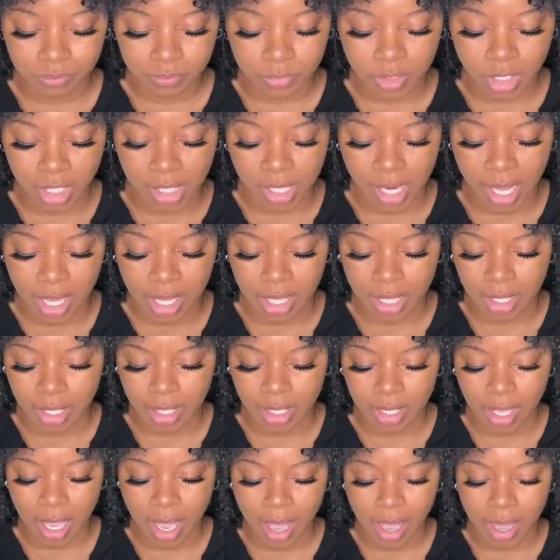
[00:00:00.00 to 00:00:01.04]
And I
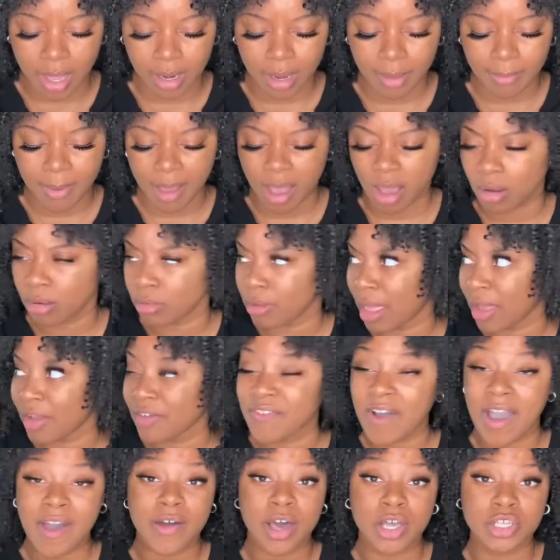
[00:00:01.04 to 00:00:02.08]
got about like
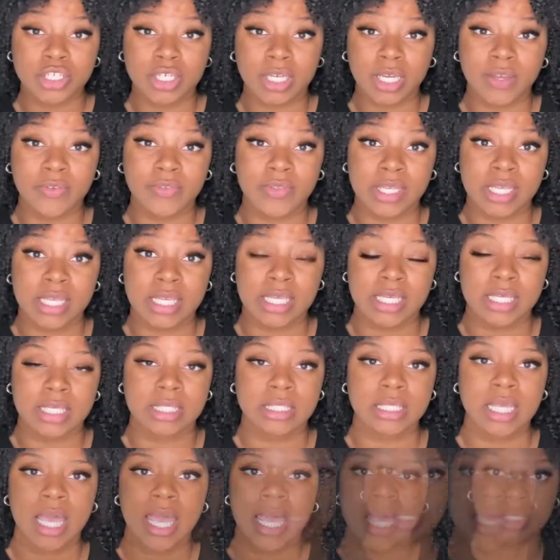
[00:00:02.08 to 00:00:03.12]
500 of
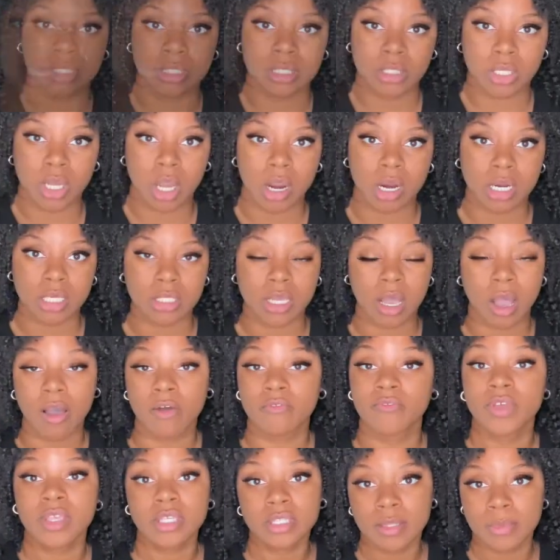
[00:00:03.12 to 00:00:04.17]
these business cards off
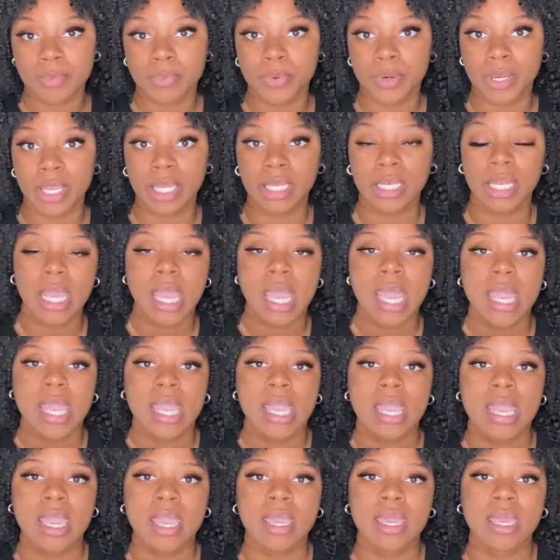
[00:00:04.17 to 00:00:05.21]
Vistaprint,
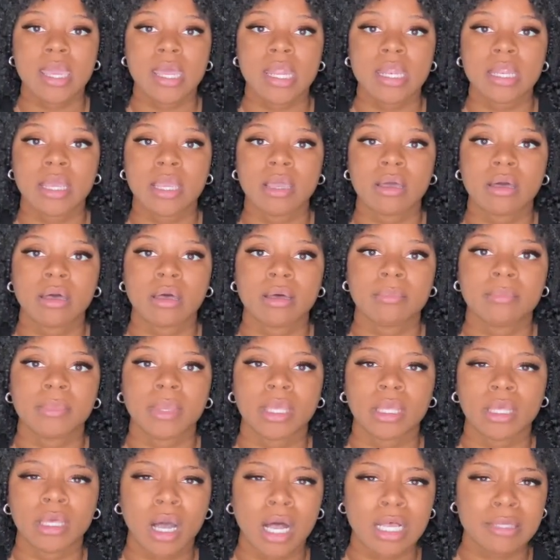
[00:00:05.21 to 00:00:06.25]
and
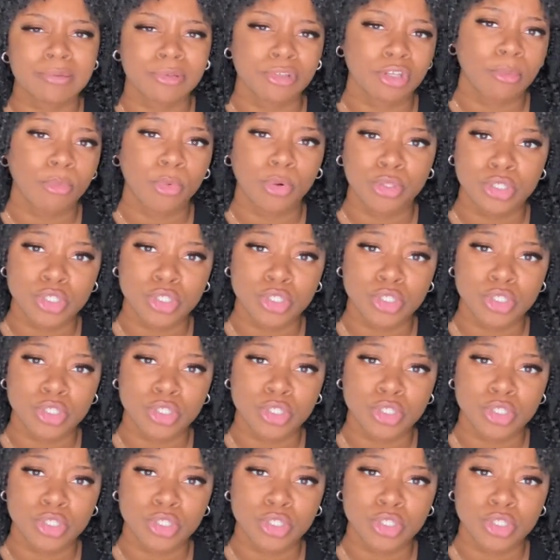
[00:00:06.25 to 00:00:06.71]
it cost me no more than